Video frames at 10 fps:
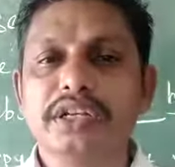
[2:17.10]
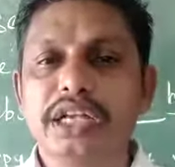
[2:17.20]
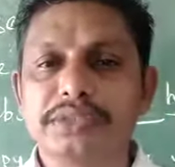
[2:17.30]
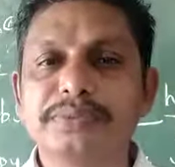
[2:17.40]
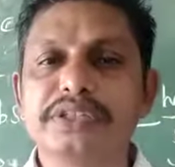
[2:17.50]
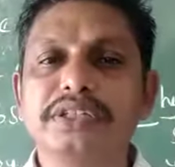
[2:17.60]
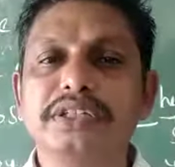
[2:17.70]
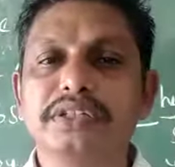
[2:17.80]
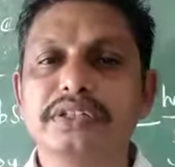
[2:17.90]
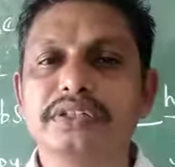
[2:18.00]
especially
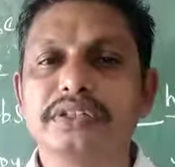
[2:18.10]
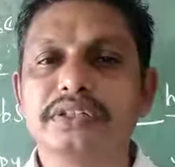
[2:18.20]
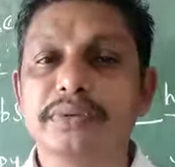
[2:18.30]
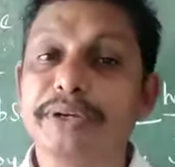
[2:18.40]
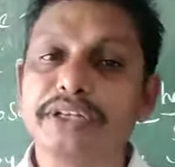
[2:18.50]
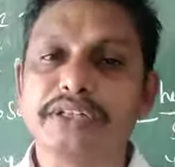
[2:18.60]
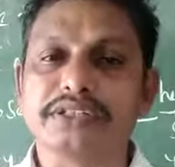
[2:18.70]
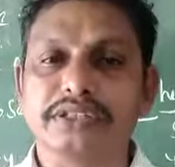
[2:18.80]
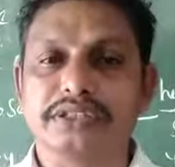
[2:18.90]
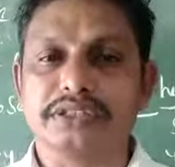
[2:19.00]
in grammatical
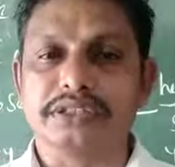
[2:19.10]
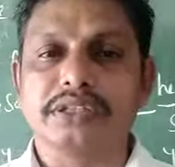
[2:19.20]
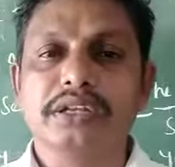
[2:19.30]
structure.